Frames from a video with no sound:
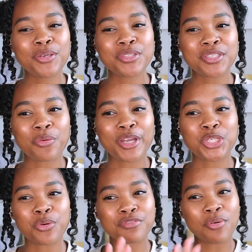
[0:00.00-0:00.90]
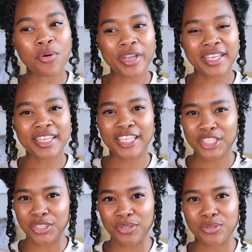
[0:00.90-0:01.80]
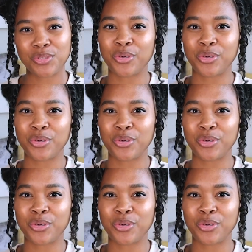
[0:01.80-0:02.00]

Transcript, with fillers: used as a way to avoid issues